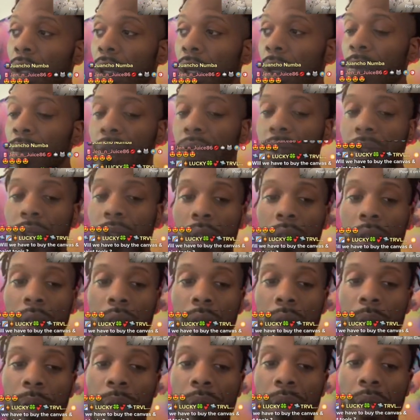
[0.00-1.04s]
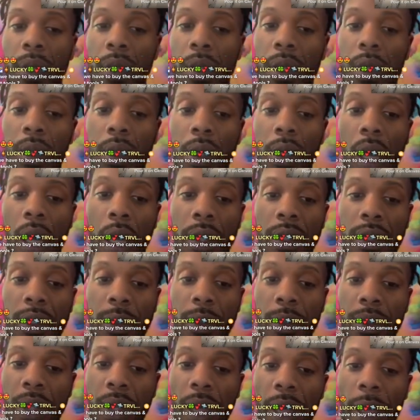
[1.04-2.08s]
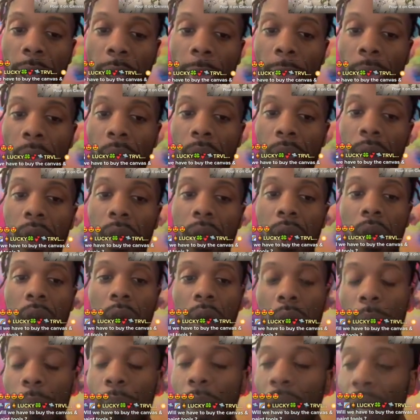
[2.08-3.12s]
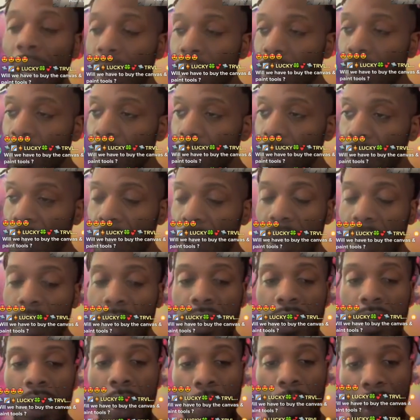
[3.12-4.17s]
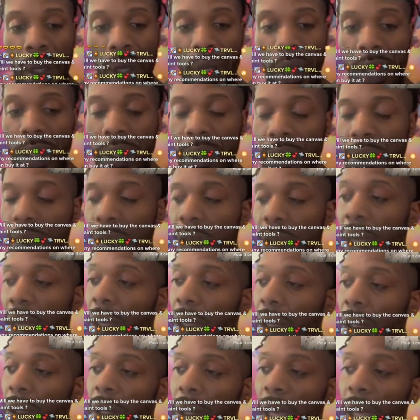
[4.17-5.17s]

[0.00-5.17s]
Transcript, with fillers: I'm just gonna be honest with that uh, Michaels and Joann's, they